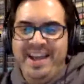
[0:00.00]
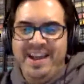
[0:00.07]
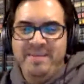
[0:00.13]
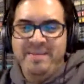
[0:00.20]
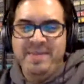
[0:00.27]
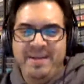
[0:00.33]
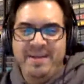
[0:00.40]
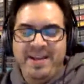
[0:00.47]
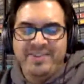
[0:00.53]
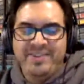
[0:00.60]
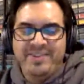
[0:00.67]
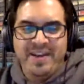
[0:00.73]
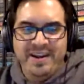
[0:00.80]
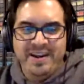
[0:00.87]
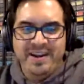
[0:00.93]
And I mean, I'm not
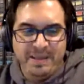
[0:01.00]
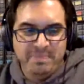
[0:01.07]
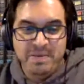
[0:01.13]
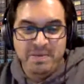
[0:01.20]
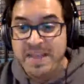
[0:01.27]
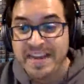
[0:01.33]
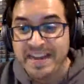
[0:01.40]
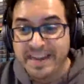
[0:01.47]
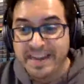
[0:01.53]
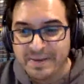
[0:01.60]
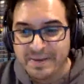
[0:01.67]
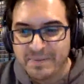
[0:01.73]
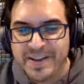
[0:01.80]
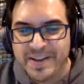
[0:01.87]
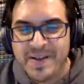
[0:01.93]
trying to like be mean to
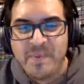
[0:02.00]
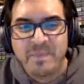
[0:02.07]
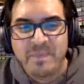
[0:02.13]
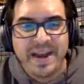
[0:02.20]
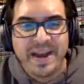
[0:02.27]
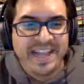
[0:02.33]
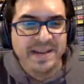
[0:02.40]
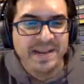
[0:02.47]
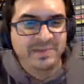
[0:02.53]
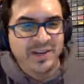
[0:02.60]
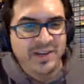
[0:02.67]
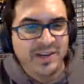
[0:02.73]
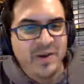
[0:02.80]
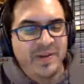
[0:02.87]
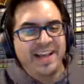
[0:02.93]
him, but I kept
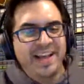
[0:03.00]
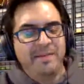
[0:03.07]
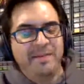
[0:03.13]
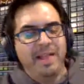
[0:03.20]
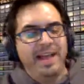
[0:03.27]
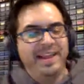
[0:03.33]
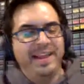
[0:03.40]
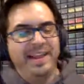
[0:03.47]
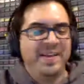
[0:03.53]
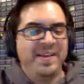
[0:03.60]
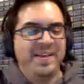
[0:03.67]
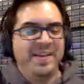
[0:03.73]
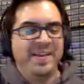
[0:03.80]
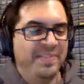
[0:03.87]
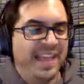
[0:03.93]
joking. I'm like
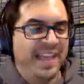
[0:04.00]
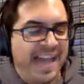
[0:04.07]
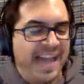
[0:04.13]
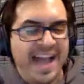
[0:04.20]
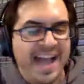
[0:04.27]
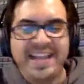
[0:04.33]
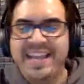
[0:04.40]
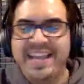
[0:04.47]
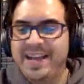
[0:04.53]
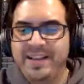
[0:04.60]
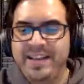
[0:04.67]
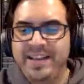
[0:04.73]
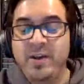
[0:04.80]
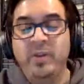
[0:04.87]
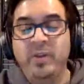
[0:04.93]

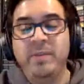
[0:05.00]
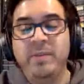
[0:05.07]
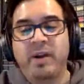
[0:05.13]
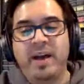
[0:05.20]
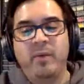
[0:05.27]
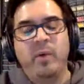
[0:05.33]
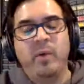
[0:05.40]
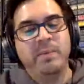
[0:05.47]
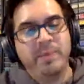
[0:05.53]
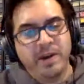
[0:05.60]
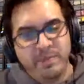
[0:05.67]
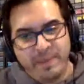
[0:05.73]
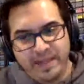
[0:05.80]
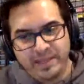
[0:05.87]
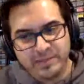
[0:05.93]
he only brought one
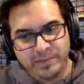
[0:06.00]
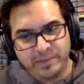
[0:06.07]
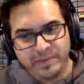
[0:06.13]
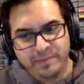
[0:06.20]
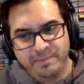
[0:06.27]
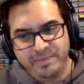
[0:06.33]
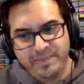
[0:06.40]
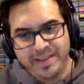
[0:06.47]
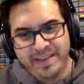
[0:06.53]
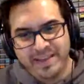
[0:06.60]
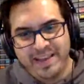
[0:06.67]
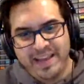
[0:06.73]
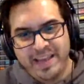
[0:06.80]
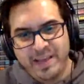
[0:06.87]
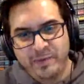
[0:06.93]
pair of pants with him.
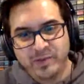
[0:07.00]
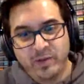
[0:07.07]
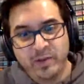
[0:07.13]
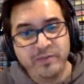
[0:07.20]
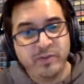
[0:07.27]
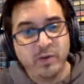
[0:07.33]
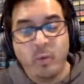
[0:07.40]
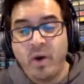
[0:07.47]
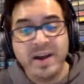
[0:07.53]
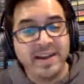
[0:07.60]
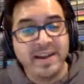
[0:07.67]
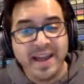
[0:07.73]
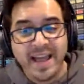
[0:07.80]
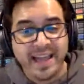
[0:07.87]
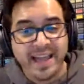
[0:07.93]
It was only for one
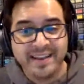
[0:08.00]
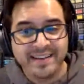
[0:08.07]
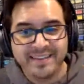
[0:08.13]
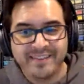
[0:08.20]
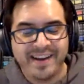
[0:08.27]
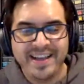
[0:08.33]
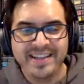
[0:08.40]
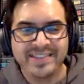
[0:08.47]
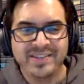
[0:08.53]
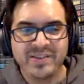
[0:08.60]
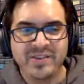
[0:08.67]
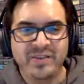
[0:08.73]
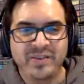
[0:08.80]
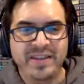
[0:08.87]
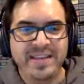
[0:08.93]
day, right?
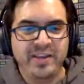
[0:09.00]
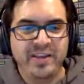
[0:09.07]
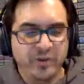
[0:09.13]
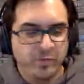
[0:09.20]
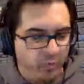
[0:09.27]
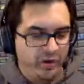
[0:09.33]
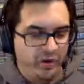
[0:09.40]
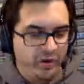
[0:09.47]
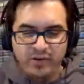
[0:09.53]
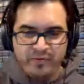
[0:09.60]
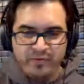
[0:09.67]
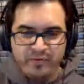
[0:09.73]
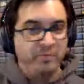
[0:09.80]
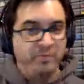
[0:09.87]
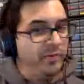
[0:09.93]
So you only need your work
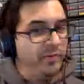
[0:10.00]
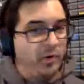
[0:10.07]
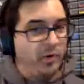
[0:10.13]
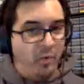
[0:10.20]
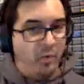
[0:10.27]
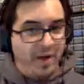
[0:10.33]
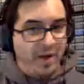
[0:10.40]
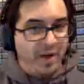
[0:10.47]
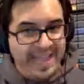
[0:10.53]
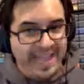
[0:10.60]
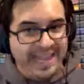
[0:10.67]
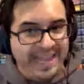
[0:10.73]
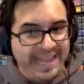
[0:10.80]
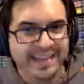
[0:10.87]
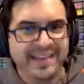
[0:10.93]
uniform for one
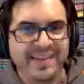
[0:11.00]
day.